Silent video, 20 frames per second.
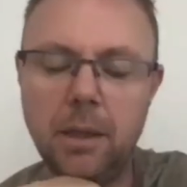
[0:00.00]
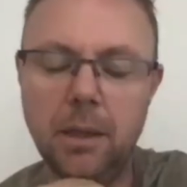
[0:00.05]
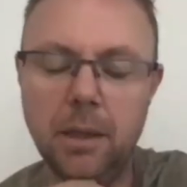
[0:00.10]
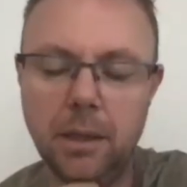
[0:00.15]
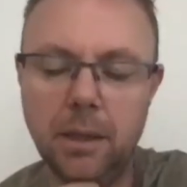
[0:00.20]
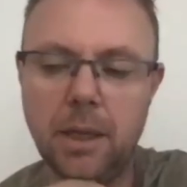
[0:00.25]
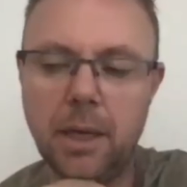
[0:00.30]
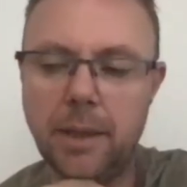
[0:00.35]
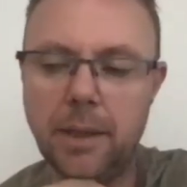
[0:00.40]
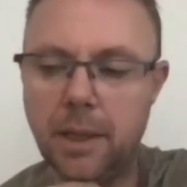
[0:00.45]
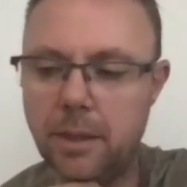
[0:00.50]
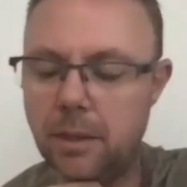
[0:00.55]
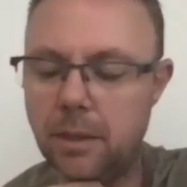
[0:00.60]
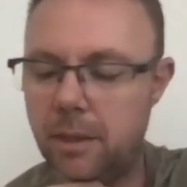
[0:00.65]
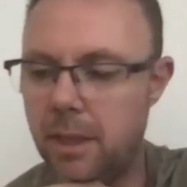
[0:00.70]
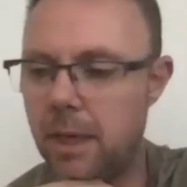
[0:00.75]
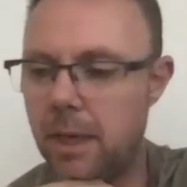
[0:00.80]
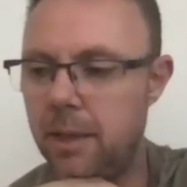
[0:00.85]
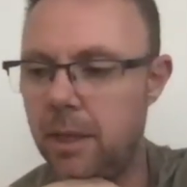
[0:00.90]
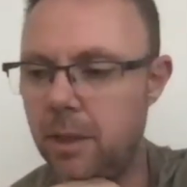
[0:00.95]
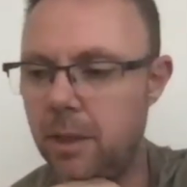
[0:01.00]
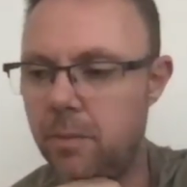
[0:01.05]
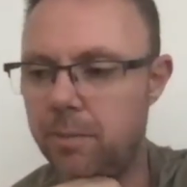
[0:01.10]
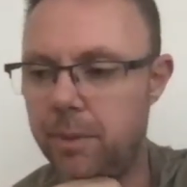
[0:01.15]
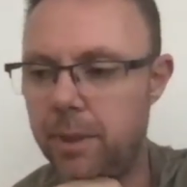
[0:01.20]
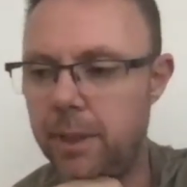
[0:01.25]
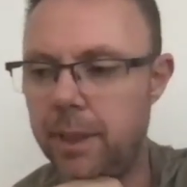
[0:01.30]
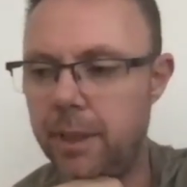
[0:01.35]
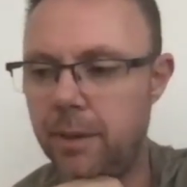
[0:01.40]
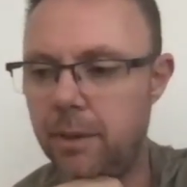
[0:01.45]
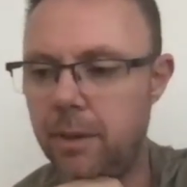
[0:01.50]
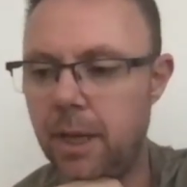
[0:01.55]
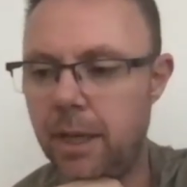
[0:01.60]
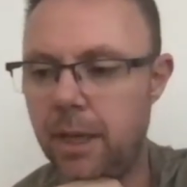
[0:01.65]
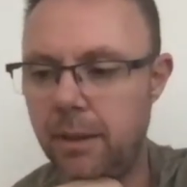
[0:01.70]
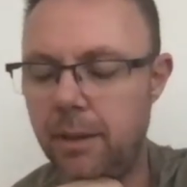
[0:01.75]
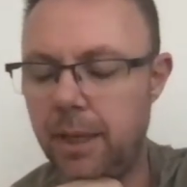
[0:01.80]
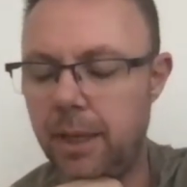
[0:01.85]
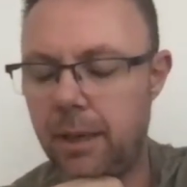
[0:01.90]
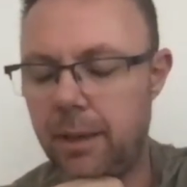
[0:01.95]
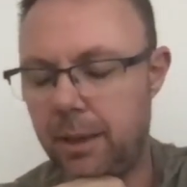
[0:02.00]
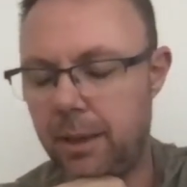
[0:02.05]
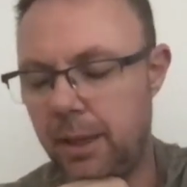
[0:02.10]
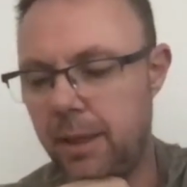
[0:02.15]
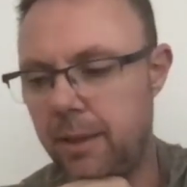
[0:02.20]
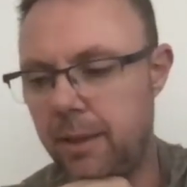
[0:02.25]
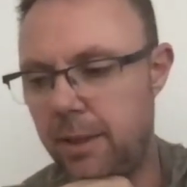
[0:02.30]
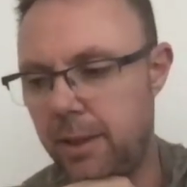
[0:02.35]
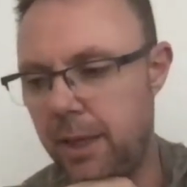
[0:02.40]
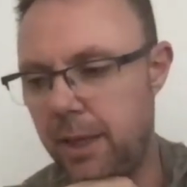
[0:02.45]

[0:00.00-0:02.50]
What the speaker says: No, that's brilliant. And yeah,